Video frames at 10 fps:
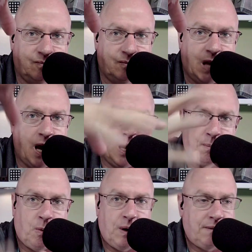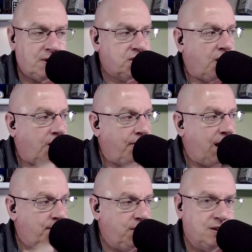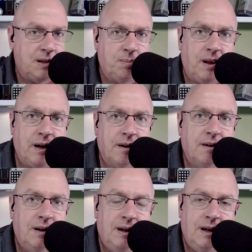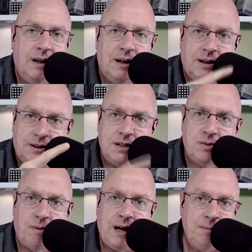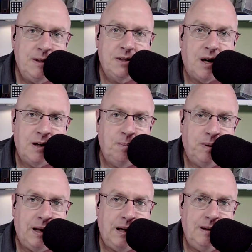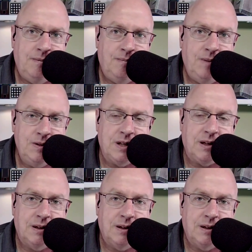tub or whatever it's called, that music player just randomly uh-huh. started playing music.